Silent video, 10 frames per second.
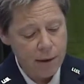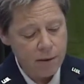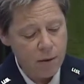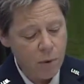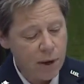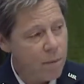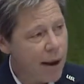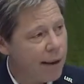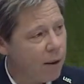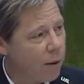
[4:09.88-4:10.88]
So one of
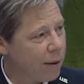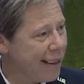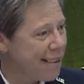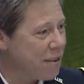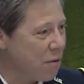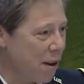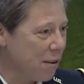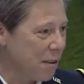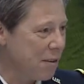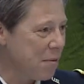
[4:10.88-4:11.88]
my earliest
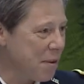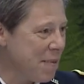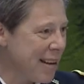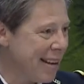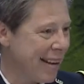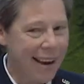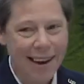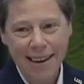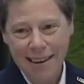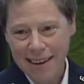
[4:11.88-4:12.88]
struggles with being
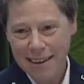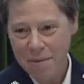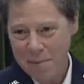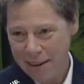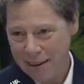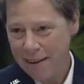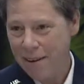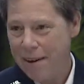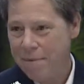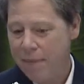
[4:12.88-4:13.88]
gay in the
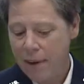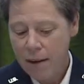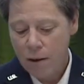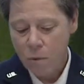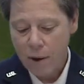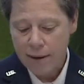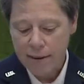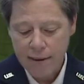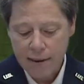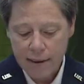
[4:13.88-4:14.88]
military
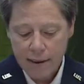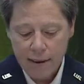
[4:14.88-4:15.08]
was